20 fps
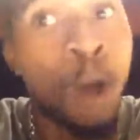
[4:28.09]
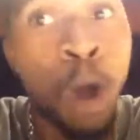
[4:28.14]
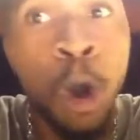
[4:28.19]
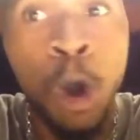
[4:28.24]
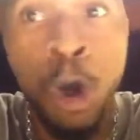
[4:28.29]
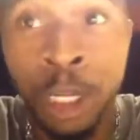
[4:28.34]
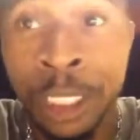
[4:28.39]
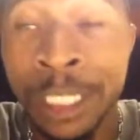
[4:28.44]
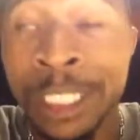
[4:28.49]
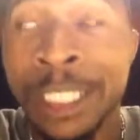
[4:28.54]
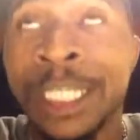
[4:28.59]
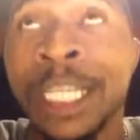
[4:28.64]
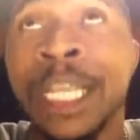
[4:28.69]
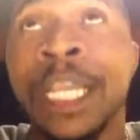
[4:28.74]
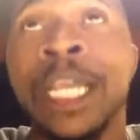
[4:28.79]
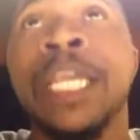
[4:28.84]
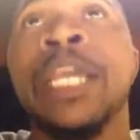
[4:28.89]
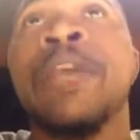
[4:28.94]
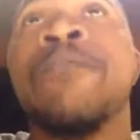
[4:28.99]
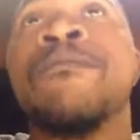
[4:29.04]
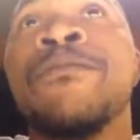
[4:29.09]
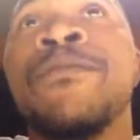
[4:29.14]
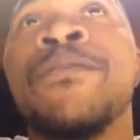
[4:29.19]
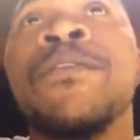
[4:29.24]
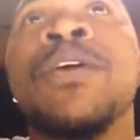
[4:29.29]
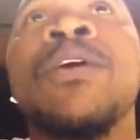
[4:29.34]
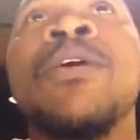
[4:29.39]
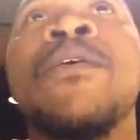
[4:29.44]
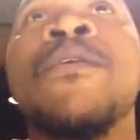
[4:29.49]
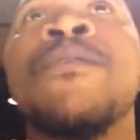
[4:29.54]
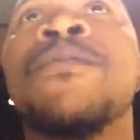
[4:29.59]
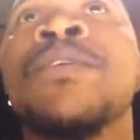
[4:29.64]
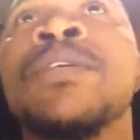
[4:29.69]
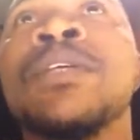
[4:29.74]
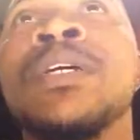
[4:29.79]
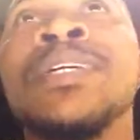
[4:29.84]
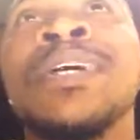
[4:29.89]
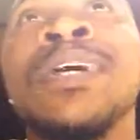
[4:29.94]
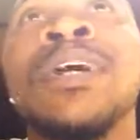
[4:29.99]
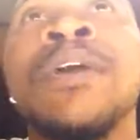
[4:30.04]
Paul is saying in
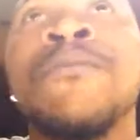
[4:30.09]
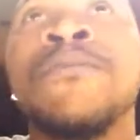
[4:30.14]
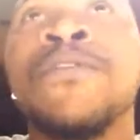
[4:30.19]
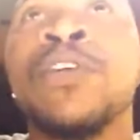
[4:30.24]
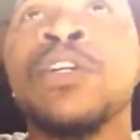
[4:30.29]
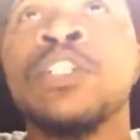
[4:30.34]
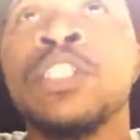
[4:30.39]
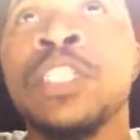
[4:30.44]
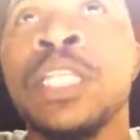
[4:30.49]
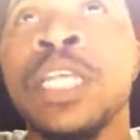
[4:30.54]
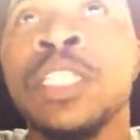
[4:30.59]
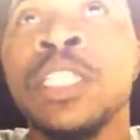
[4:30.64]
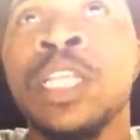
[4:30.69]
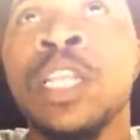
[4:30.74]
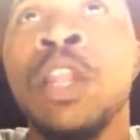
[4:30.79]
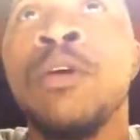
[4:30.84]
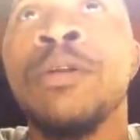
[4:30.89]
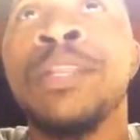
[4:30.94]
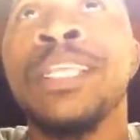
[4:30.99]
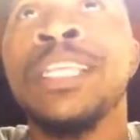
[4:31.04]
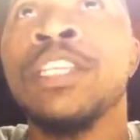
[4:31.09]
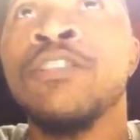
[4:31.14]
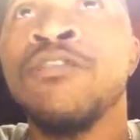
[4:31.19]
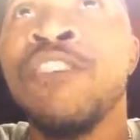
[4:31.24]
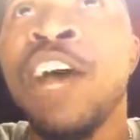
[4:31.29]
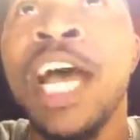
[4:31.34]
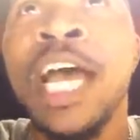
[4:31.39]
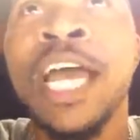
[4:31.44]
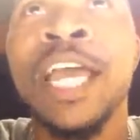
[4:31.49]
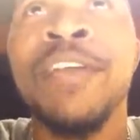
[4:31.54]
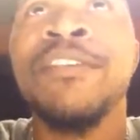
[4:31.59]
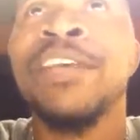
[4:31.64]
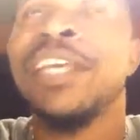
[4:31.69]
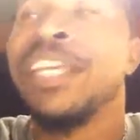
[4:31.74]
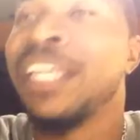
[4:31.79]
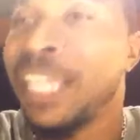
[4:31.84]
1 Thessalonians 5,